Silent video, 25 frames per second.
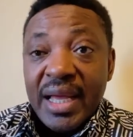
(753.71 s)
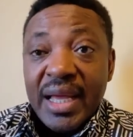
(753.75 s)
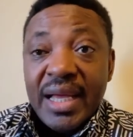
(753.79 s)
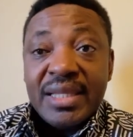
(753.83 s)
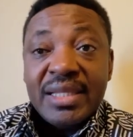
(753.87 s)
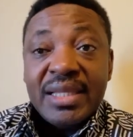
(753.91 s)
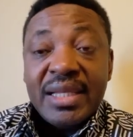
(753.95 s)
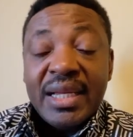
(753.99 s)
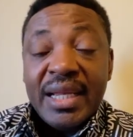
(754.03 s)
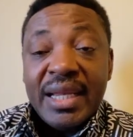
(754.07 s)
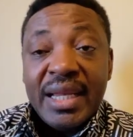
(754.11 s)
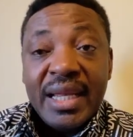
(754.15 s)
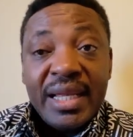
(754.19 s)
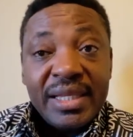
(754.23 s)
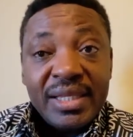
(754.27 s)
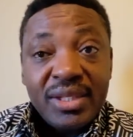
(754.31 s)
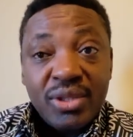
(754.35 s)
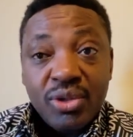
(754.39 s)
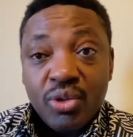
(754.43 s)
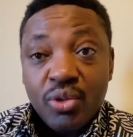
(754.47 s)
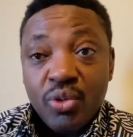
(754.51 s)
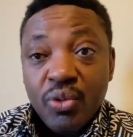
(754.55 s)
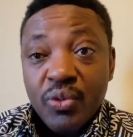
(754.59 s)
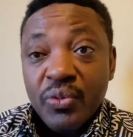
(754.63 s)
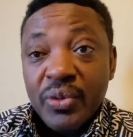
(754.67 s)
I said that
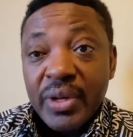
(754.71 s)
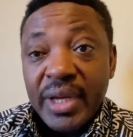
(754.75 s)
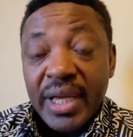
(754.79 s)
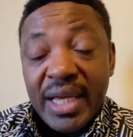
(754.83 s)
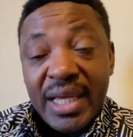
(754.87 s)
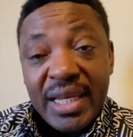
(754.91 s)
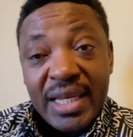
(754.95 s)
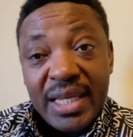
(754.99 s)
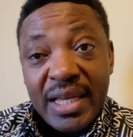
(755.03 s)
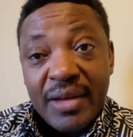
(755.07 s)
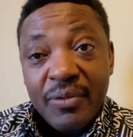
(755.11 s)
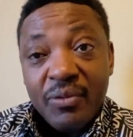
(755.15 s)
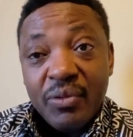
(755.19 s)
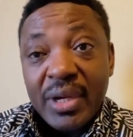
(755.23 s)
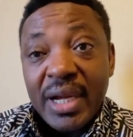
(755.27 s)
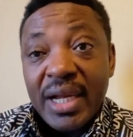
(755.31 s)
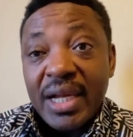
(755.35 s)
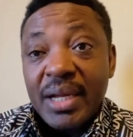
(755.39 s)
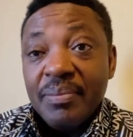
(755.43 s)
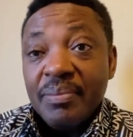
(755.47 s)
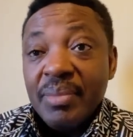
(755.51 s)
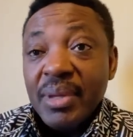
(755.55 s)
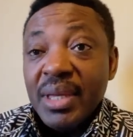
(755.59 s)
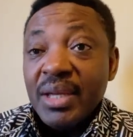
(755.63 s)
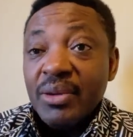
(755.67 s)
is true for ADF.
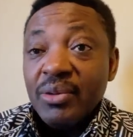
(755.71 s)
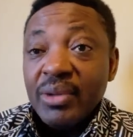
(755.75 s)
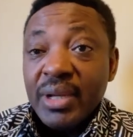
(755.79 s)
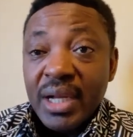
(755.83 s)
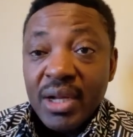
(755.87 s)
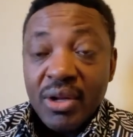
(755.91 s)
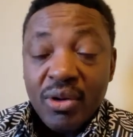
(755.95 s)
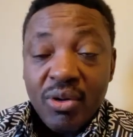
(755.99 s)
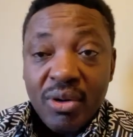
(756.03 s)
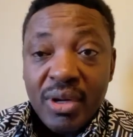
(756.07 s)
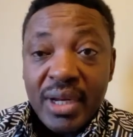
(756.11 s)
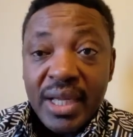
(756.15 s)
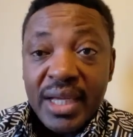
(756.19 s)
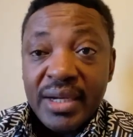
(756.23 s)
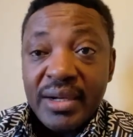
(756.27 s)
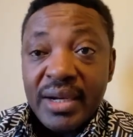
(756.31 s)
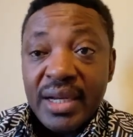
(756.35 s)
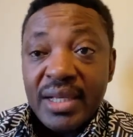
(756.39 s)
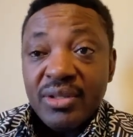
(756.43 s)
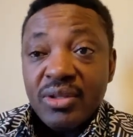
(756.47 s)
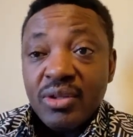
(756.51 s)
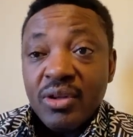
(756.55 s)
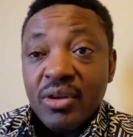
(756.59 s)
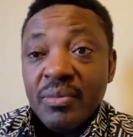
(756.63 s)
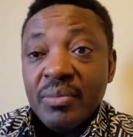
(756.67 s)
When they collect
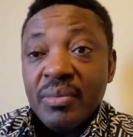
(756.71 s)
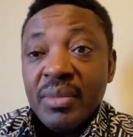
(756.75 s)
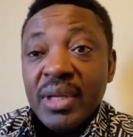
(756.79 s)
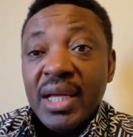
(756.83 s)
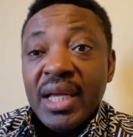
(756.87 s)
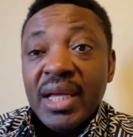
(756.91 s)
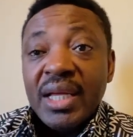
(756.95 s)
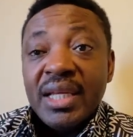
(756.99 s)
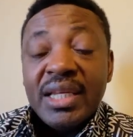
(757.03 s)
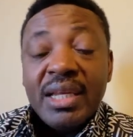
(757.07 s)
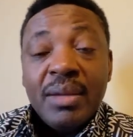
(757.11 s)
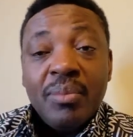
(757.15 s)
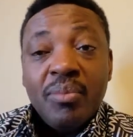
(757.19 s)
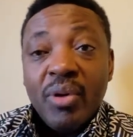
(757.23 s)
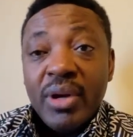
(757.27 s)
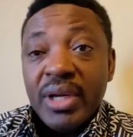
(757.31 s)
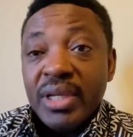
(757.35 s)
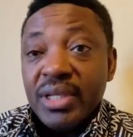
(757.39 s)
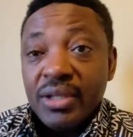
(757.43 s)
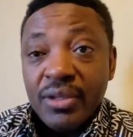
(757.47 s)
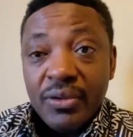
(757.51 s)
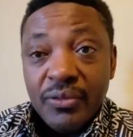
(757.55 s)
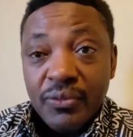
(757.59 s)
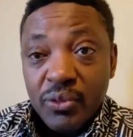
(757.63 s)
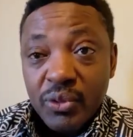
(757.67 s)
ransom, the
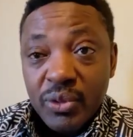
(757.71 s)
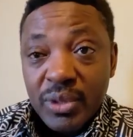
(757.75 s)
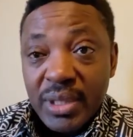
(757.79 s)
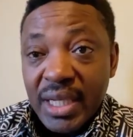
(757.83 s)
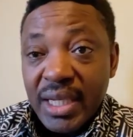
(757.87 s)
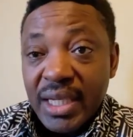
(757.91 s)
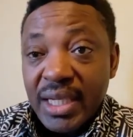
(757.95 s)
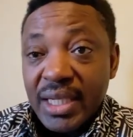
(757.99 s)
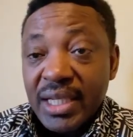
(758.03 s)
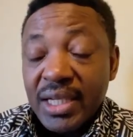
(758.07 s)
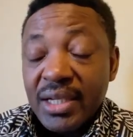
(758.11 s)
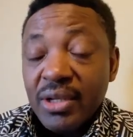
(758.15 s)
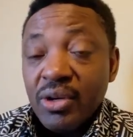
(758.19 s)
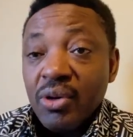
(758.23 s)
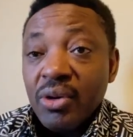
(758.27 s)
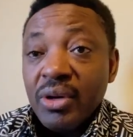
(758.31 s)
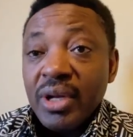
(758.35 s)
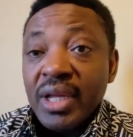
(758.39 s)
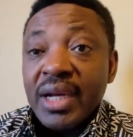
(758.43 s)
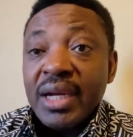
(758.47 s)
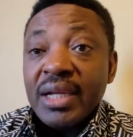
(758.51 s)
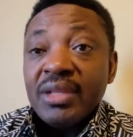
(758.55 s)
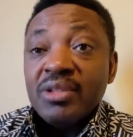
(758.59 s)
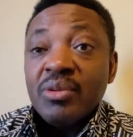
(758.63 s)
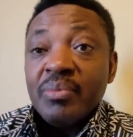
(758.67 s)
boys refused that they didn't
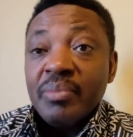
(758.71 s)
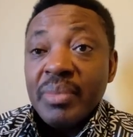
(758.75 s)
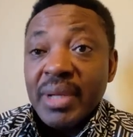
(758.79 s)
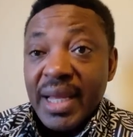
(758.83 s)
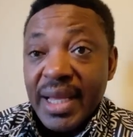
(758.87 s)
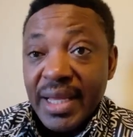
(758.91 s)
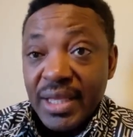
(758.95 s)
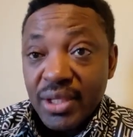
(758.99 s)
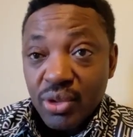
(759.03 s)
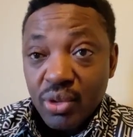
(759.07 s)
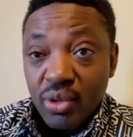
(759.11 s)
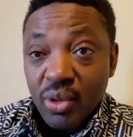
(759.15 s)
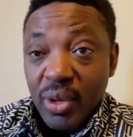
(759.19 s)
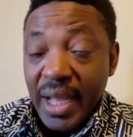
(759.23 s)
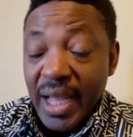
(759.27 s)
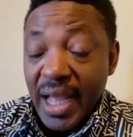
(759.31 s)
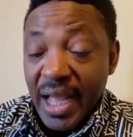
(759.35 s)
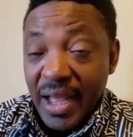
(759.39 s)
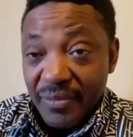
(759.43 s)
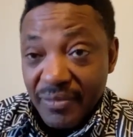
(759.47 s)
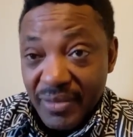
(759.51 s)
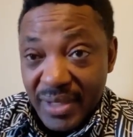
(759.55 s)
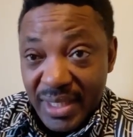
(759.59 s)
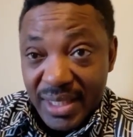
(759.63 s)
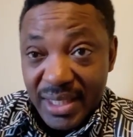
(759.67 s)
collect ransom. But I
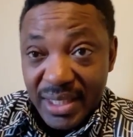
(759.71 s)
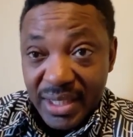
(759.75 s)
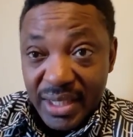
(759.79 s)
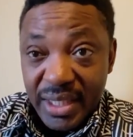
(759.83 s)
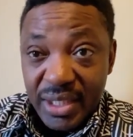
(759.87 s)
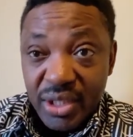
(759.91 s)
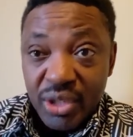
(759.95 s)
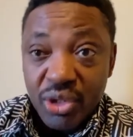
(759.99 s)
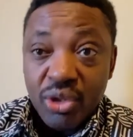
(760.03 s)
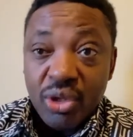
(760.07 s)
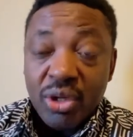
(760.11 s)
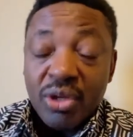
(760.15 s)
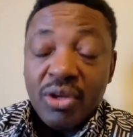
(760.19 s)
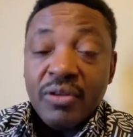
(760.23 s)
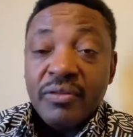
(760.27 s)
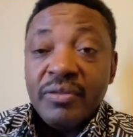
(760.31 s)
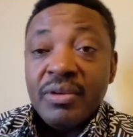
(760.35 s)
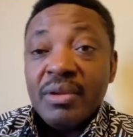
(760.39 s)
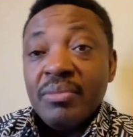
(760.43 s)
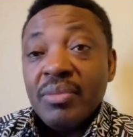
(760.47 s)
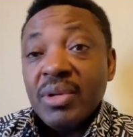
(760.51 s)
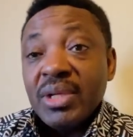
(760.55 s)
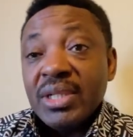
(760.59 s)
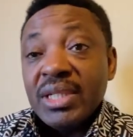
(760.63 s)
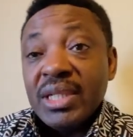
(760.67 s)
have the screenshot of
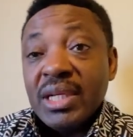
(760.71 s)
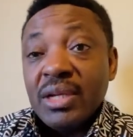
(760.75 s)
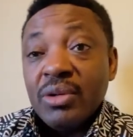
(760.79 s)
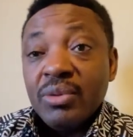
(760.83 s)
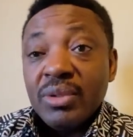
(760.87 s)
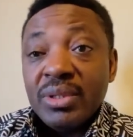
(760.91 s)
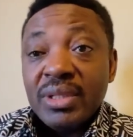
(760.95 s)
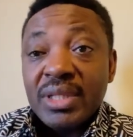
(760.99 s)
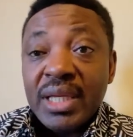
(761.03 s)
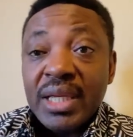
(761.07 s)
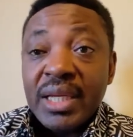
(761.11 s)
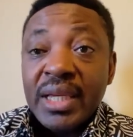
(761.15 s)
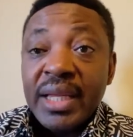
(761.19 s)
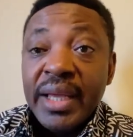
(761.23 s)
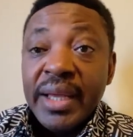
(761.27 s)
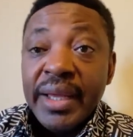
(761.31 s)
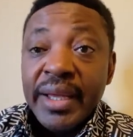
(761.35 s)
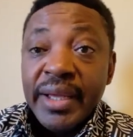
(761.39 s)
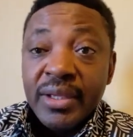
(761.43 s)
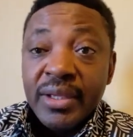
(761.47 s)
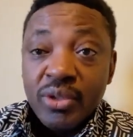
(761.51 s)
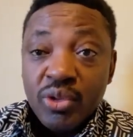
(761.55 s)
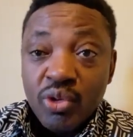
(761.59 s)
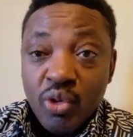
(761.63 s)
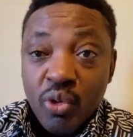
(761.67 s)
the money that was sent,
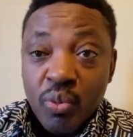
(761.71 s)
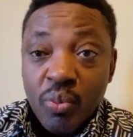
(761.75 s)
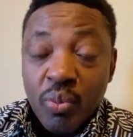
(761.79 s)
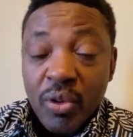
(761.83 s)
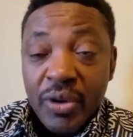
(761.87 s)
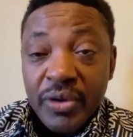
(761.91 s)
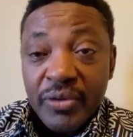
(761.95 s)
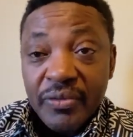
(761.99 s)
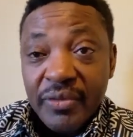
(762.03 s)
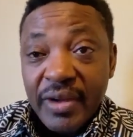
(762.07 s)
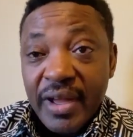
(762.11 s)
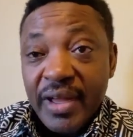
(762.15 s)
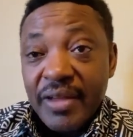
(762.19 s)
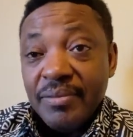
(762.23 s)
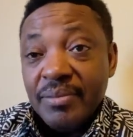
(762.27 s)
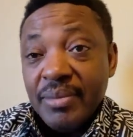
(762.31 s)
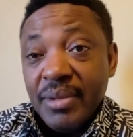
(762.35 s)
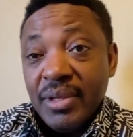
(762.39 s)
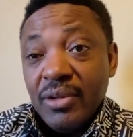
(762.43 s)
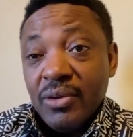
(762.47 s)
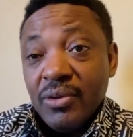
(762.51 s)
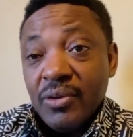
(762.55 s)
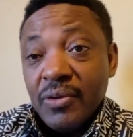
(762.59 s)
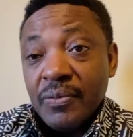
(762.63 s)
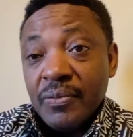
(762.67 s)
2.5
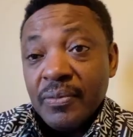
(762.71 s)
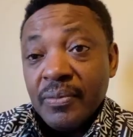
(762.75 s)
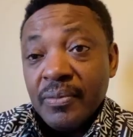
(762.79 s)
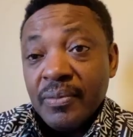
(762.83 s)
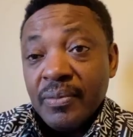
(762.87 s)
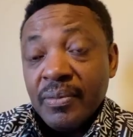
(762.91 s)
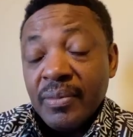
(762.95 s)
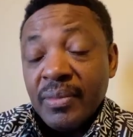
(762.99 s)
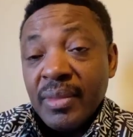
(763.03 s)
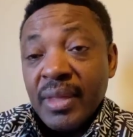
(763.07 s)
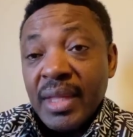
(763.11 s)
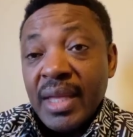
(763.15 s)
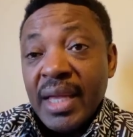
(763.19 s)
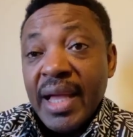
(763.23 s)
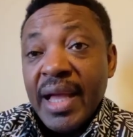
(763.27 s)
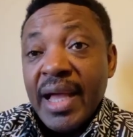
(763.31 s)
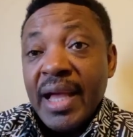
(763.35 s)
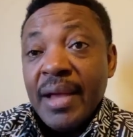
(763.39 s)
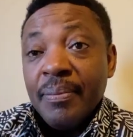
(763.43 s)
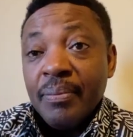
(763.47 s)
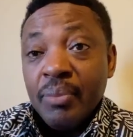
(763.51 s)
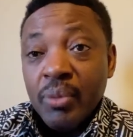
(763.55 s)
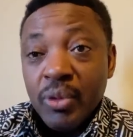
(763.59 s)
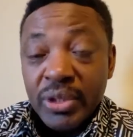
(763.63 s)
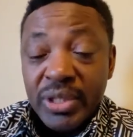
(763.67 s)
million. I
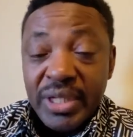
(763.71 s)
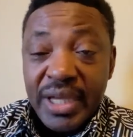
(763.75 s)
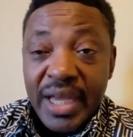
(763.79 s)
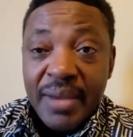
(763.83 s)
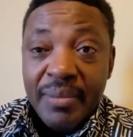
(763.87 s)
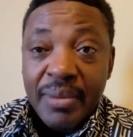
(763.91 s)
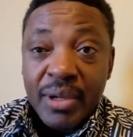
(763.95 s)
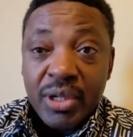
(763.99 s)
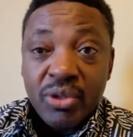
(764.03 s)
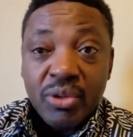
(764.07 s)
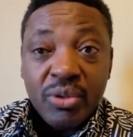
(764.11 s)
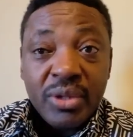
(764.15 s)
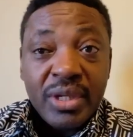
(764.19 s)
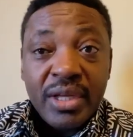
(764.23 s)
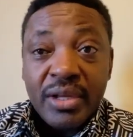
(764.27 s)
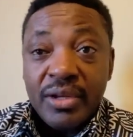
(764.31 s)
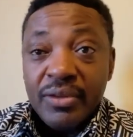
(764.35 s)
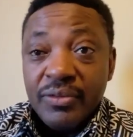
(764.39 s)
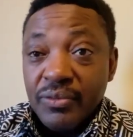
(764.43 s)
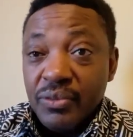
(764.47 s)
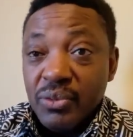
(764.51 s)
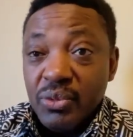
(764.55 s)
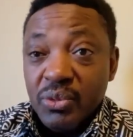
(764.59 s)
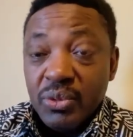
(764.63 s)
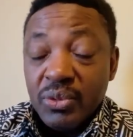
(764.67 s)
approached Ayabacho, they
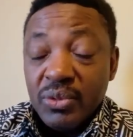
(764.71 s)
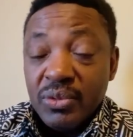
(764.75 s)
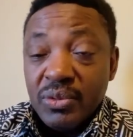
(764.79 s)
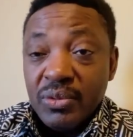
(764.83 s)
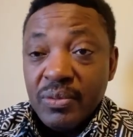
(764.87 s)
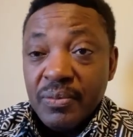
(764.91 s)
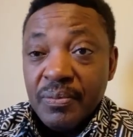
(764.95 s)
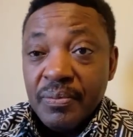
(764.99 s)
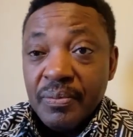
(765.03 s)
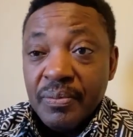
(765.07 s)
refused.